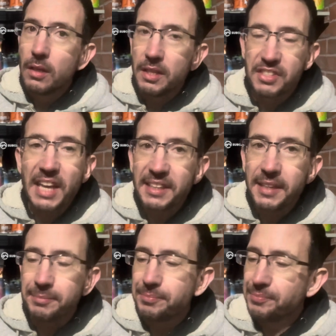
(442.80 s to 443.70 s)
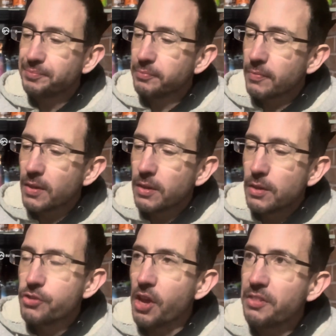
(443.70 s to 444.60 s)
It's getting it.
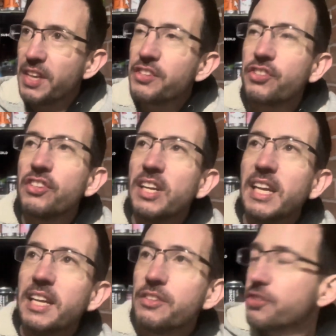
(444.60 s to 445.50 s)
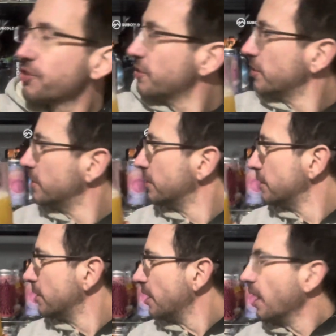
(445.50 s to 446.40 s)
So this is
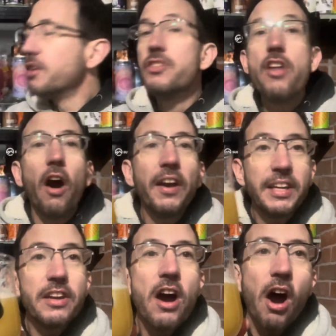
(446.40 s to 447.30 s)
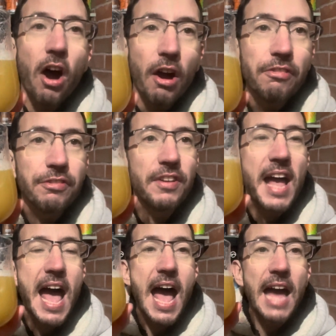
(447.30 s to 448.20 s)
9.5
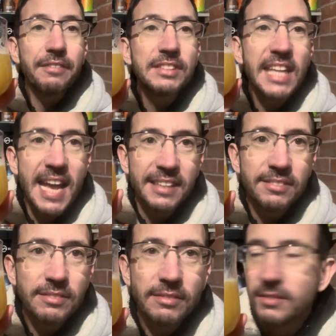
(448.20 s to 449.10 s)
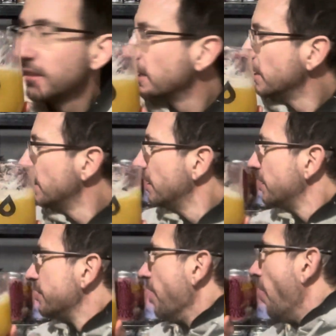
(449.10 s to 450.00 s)
out of 10.
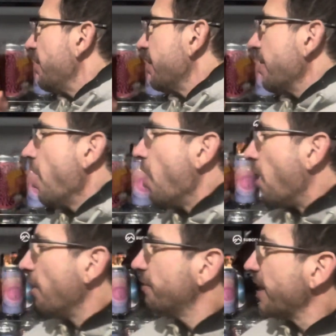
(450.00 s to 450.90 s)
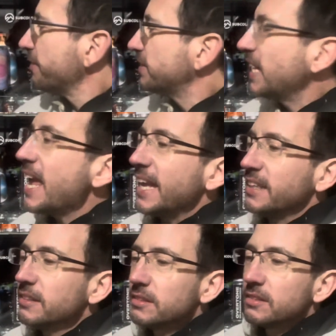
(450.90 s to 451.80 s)
9.5 out of
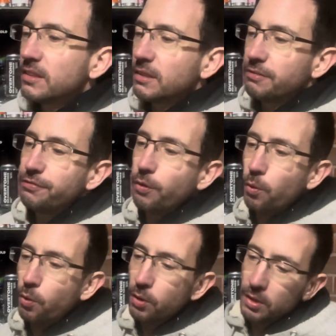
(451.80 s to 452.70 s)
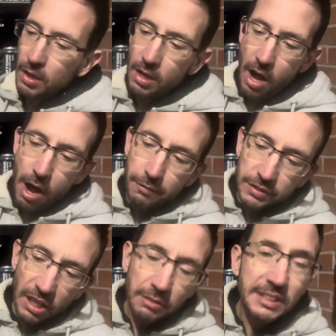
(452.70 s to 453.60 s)
10 for
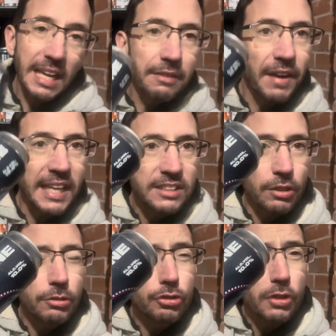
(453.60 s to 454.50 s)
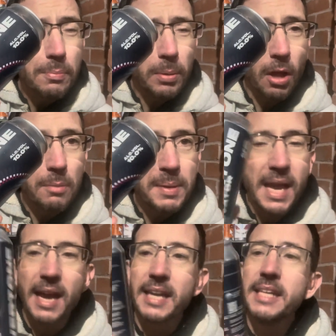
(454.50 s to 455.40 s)
Overtone's Elevator, a triple
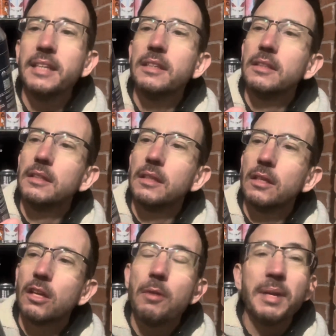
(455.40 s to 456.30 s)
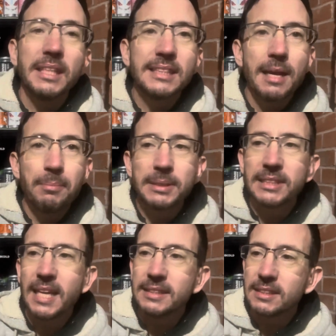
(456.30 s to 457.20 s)
IPA coming in at
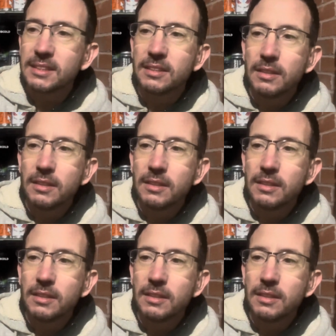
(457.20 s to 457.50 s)
10%.